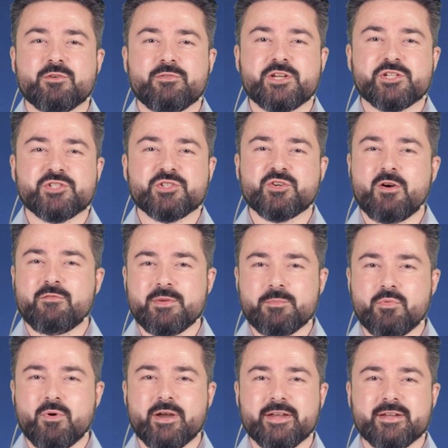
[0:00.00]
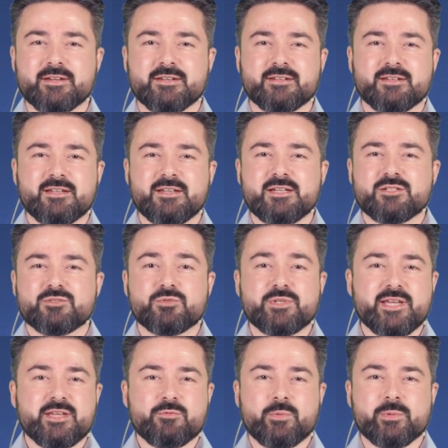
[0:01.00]
innovation coffee break.
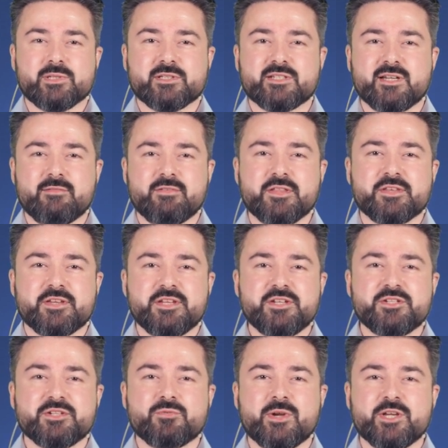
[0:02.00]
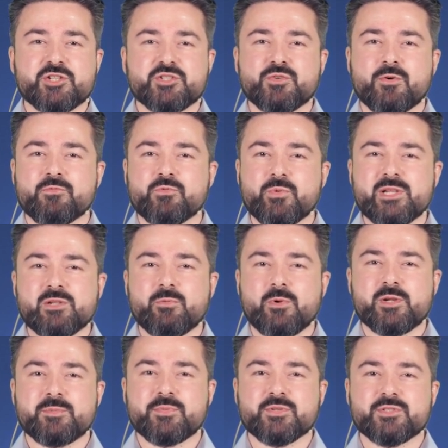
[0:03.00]
Today we'll cover the integration of
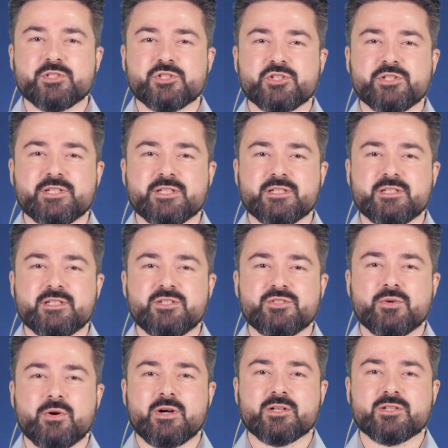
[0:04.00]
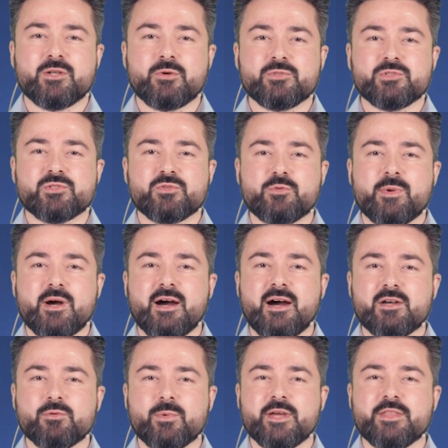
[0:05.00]
real-world positioning into our closed-loop
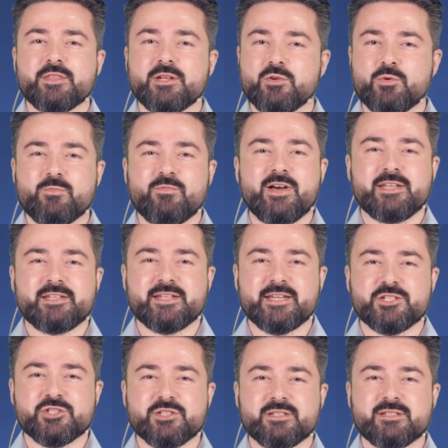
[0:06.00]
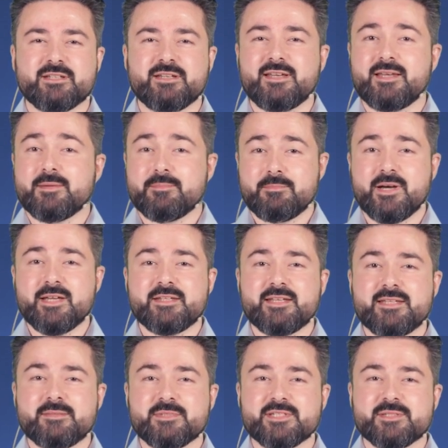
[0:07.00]
hardware-in-the-loop validation. My
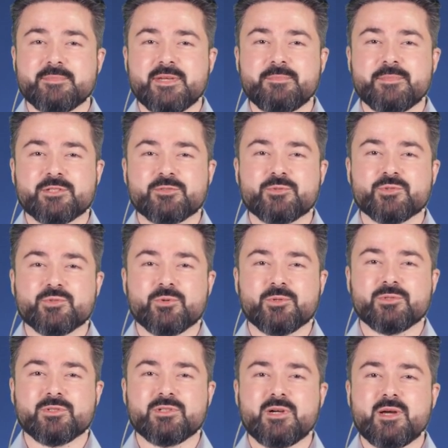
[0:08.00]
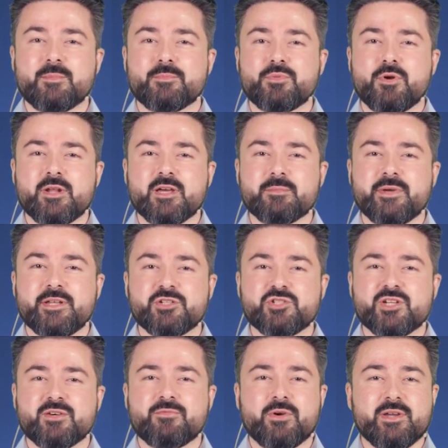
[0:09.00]
name is Mehmet Kuzolo, Product
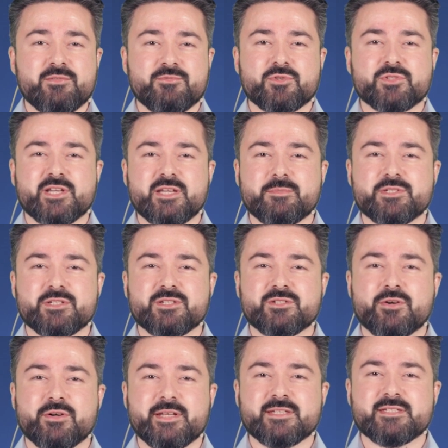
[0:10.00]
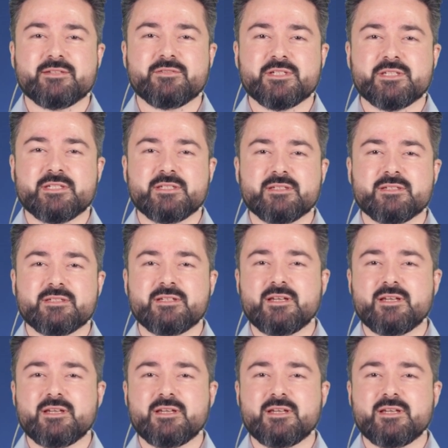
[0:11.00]
Manager for Infotainment and Connectivity.